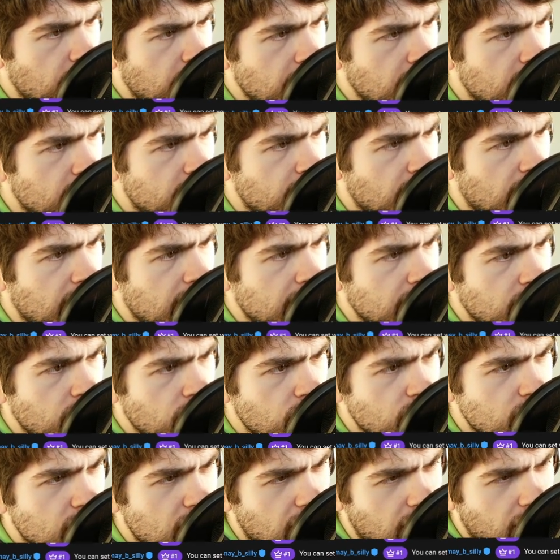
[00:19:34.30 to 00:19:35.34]
the values
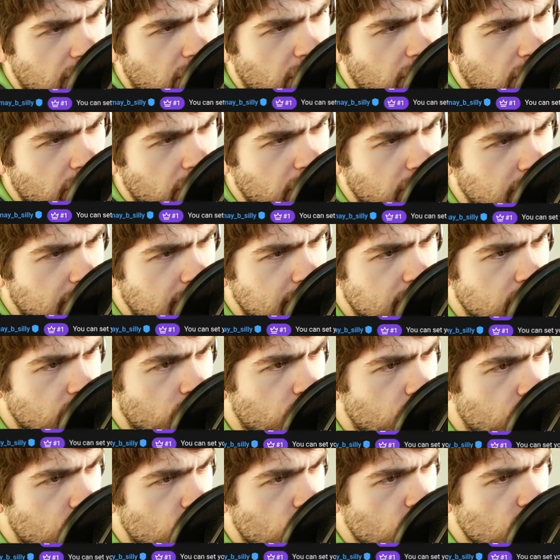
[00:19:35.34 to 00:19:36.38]
that are in the
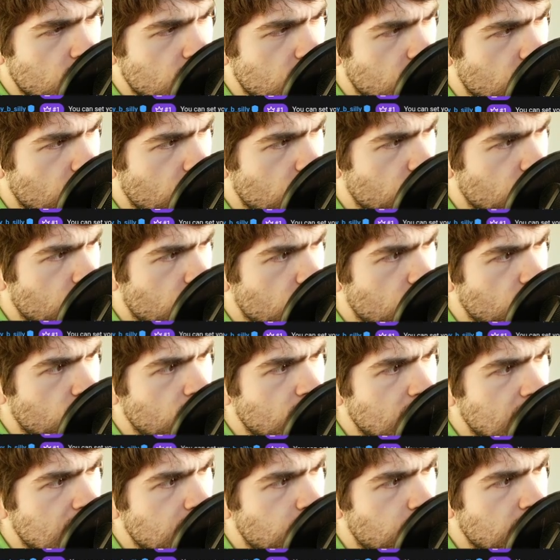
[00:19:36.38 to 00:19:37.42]
registers to the
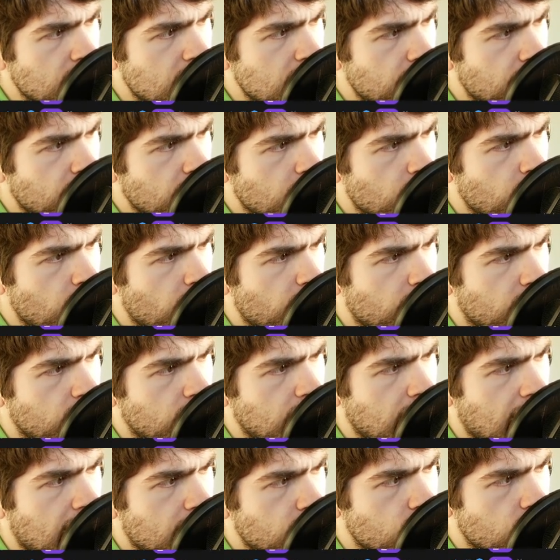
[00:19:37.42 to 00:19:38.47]
specific memory
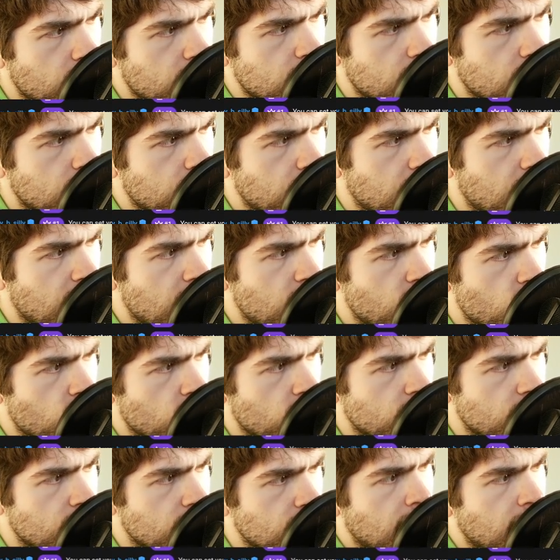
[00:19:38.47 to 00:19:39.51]
address
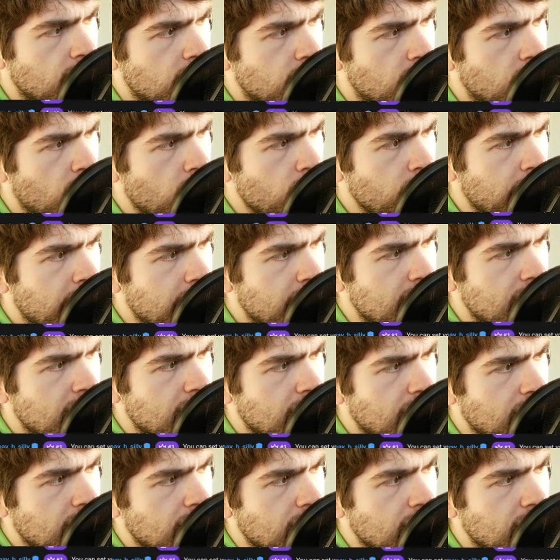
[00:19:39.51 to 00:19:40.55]
location. Note the
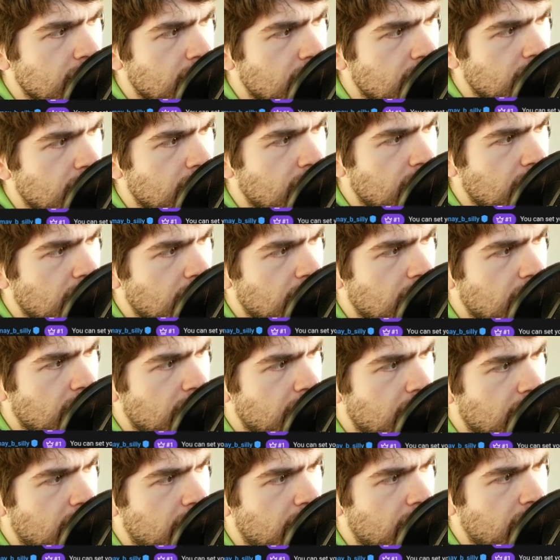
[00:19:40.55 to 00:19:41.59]

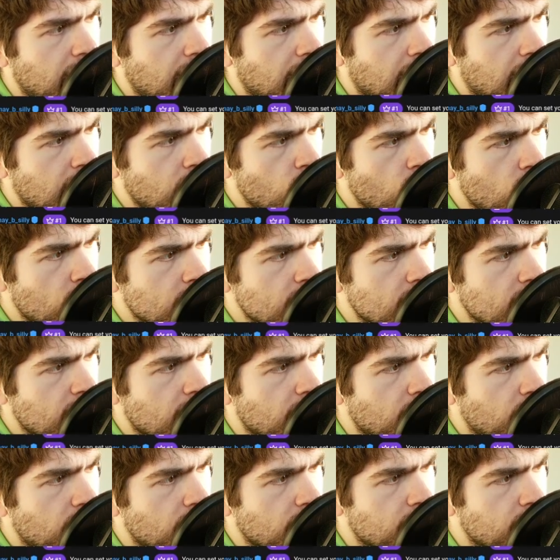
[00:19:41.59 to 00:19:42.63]
address
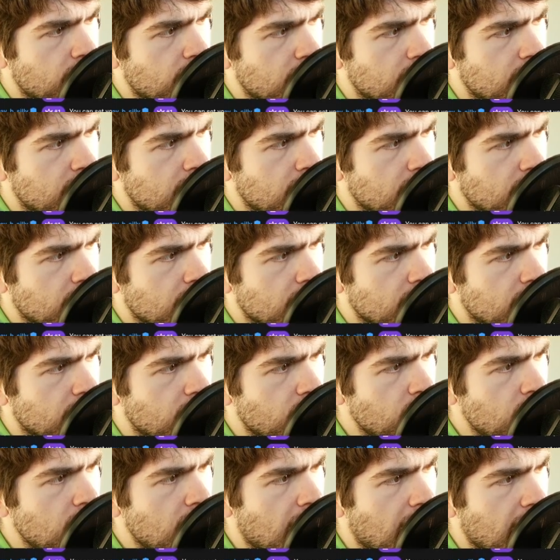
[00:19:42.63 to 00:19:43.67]
arithmetic.
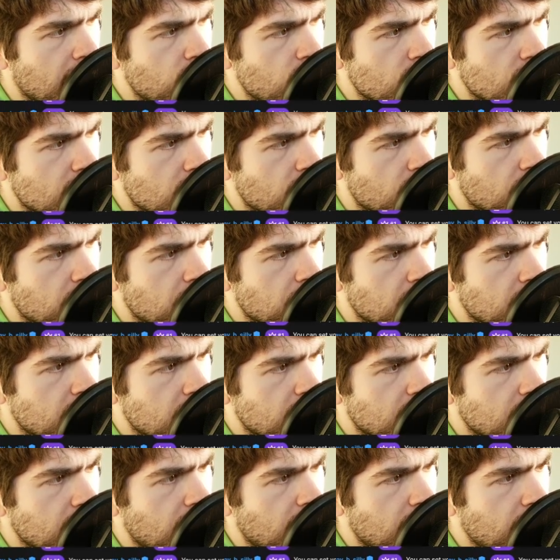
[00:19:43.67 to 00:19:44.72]

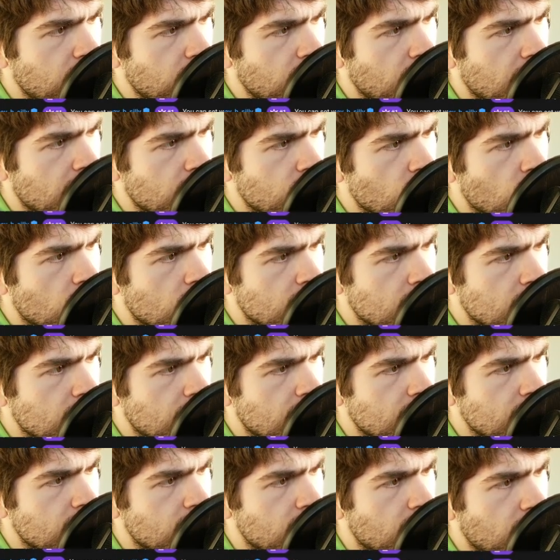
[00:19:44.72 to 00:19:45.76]
Every address is
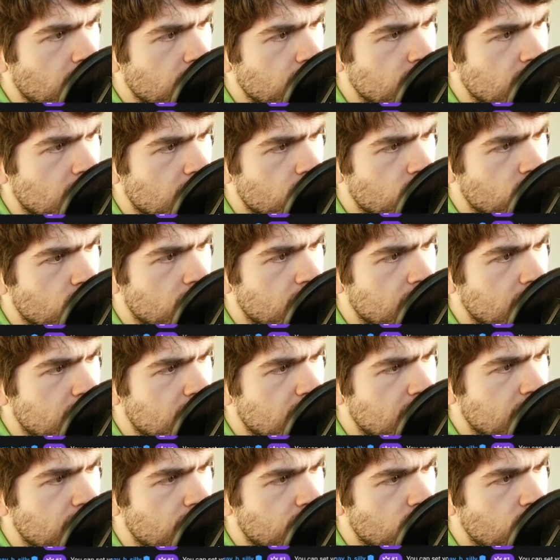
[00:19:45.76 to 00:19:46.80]
an offset
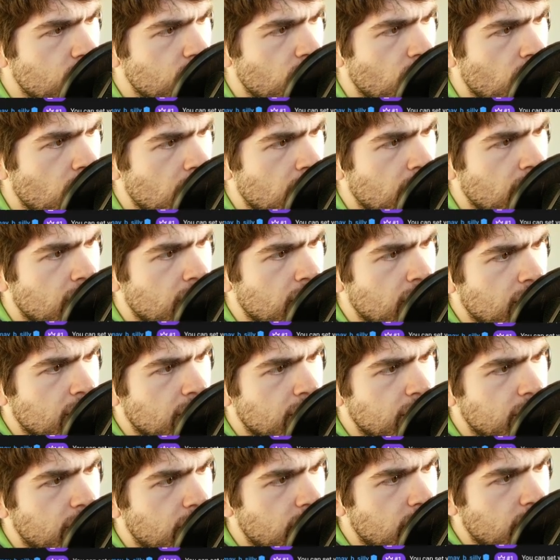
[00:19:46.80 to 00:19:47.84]
relative to
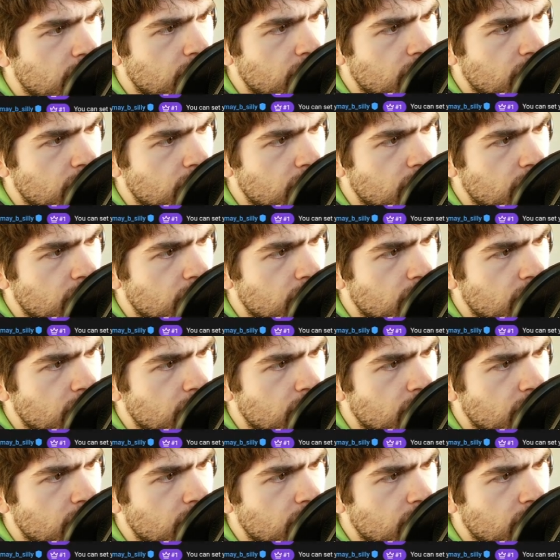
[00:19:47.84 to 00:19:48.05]
the